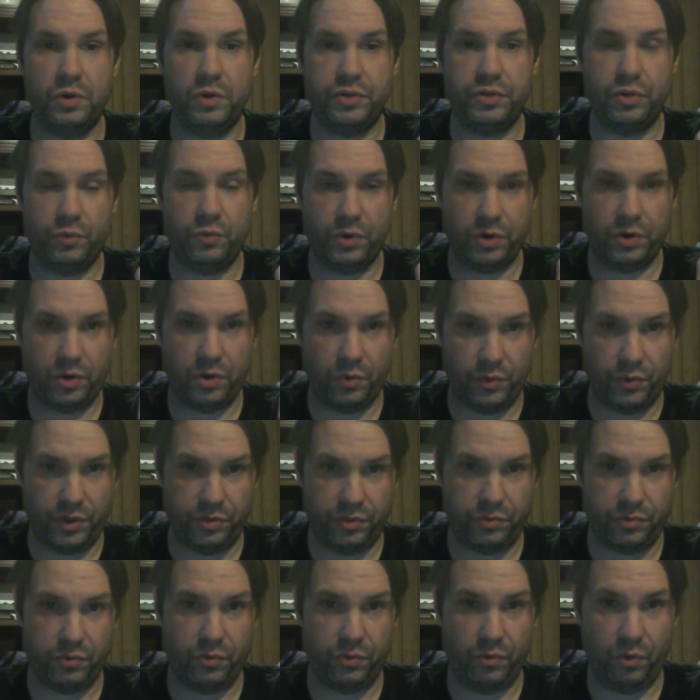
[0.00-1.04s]
were going
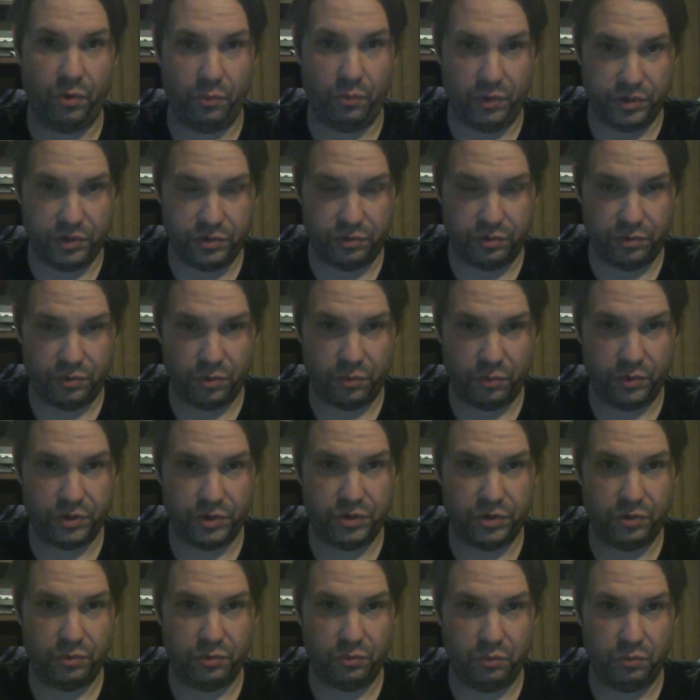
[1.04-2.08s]
through, or what
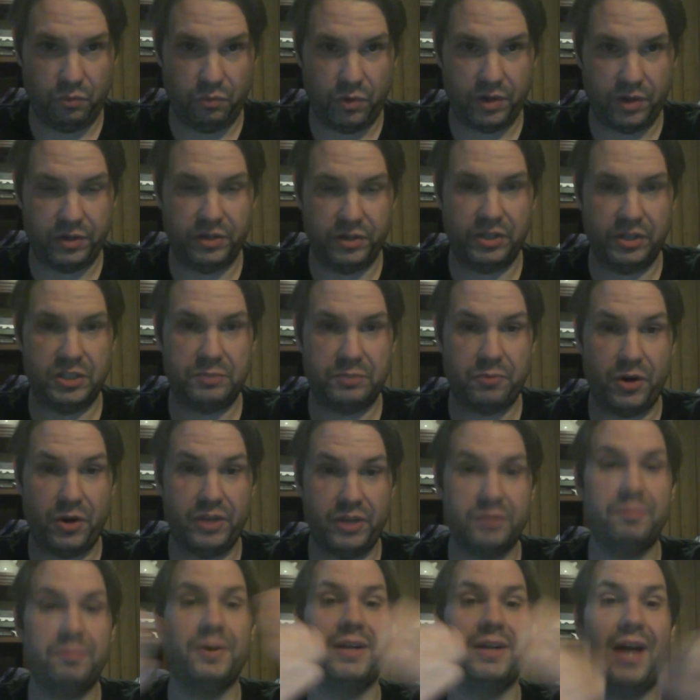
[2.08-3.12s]
you wanted to
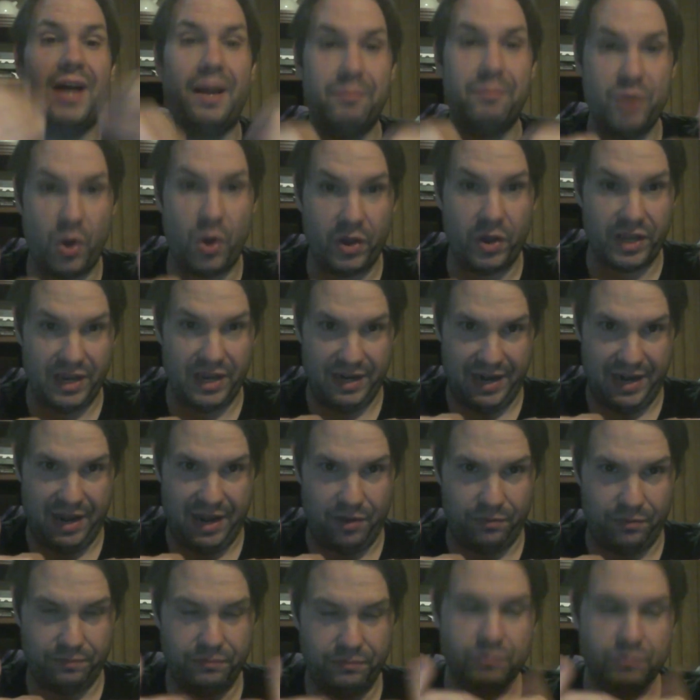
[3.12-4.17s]
express, but I'm talking now,
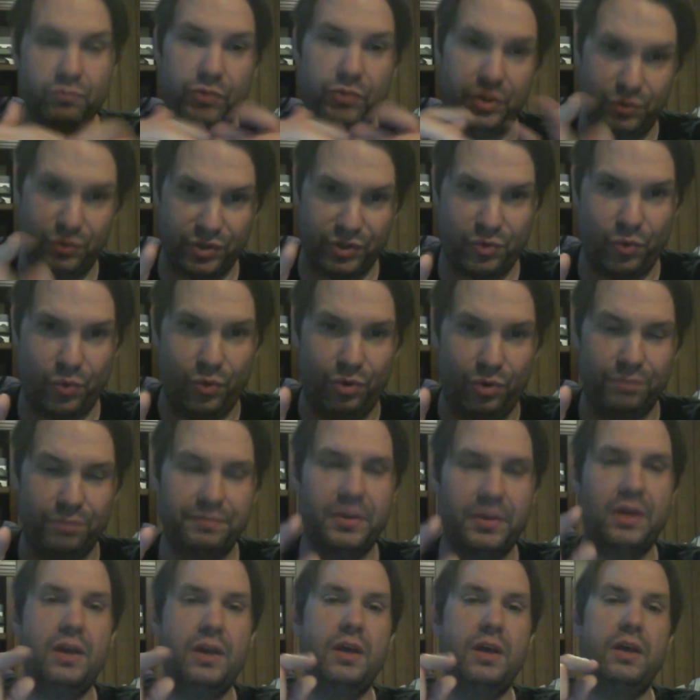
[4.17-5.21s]
which was cool.
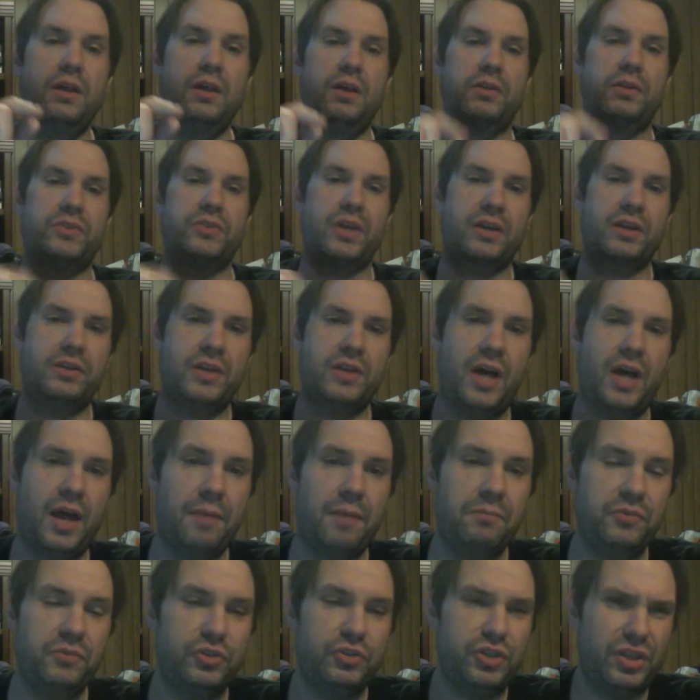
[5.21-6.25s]
The second
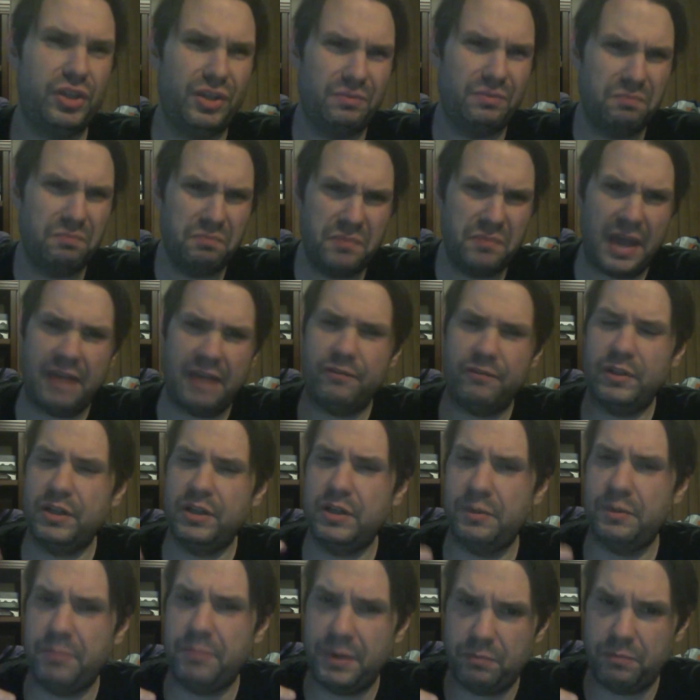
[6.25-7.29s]
time, she gave a
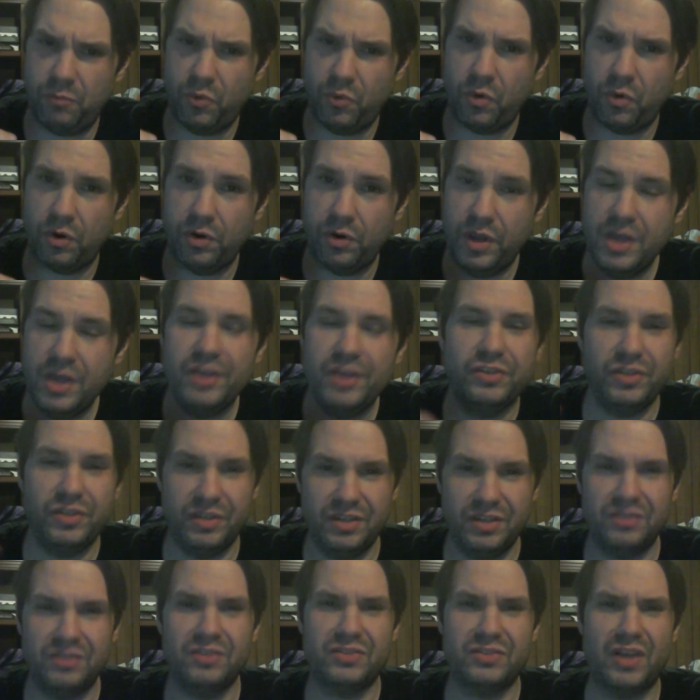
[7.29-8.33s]
little bit more. She
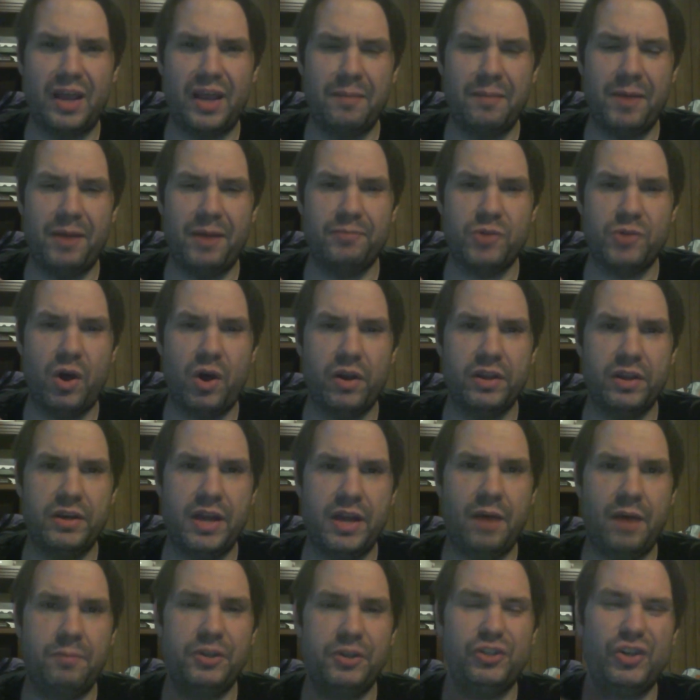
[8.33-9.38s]
did the same I'm talking
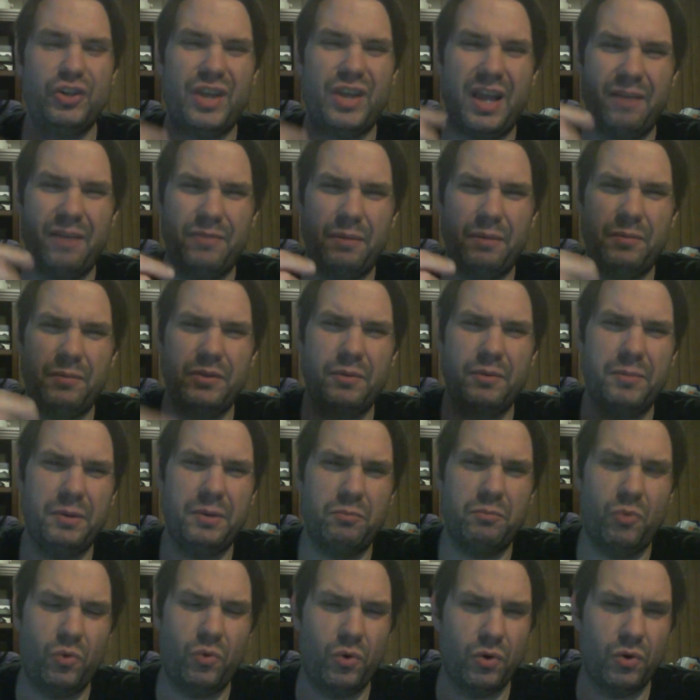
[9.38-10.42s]
now, but she gave them a little bit
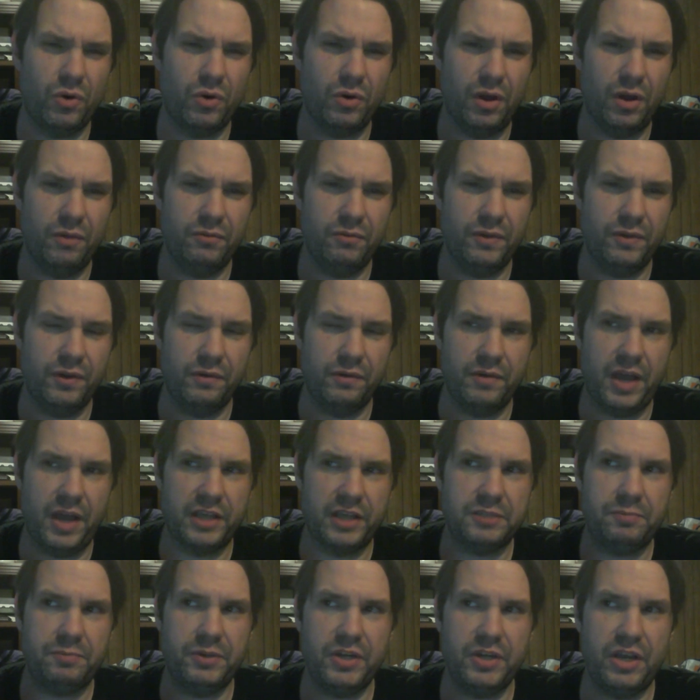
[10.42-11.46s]
more of an
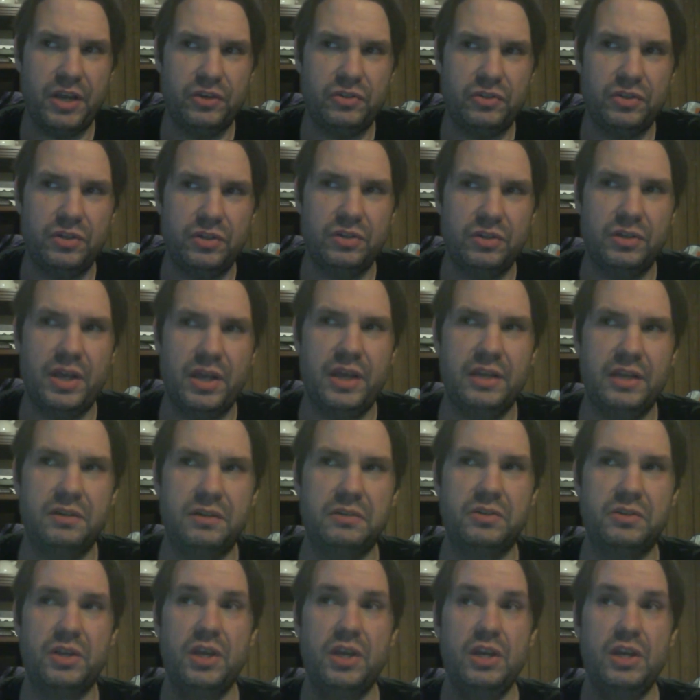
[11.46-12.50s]
explanation,
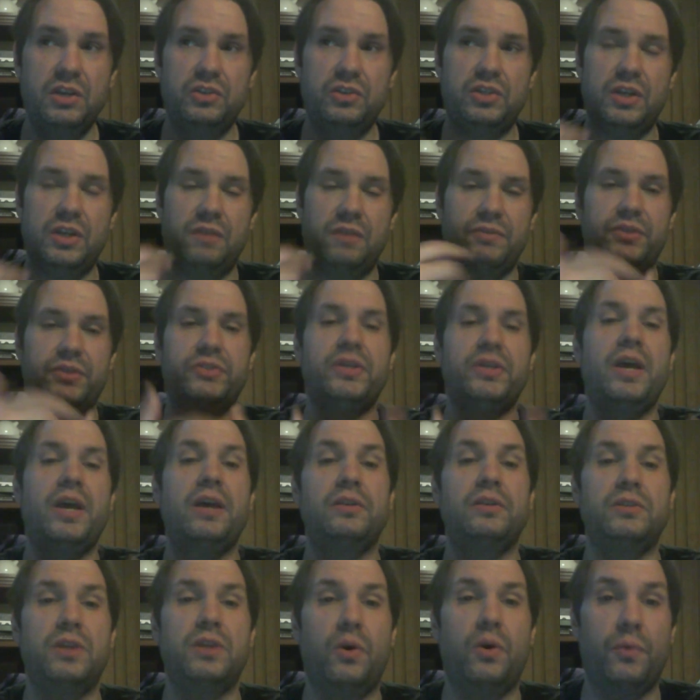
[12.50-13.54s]
and she even
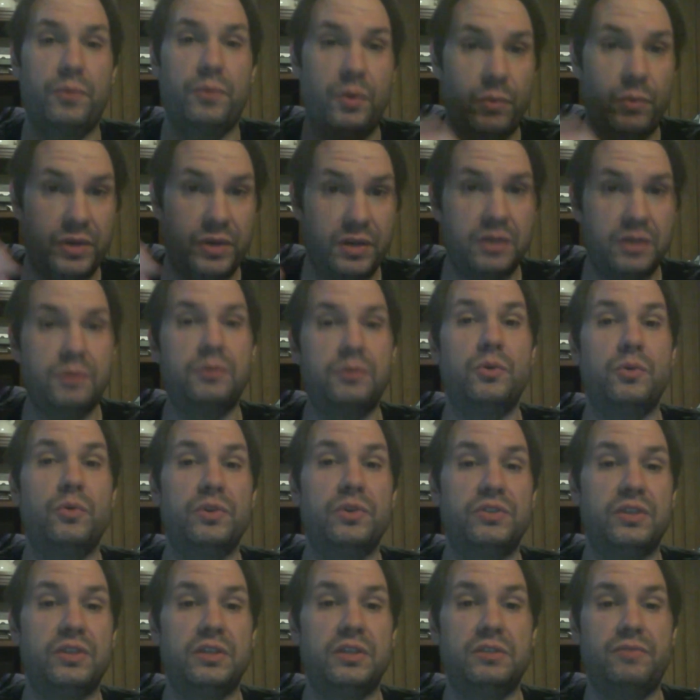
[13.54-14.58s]
says, we need to do a
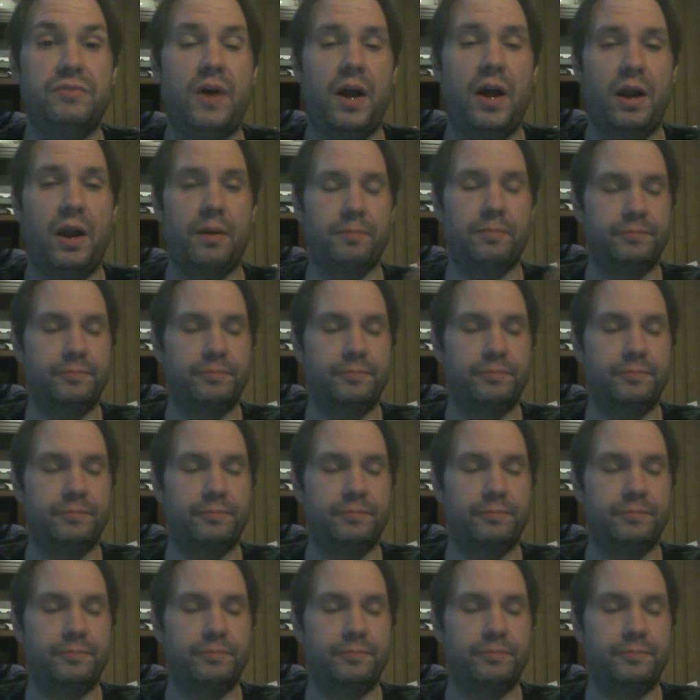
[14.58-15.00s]
ceasefire.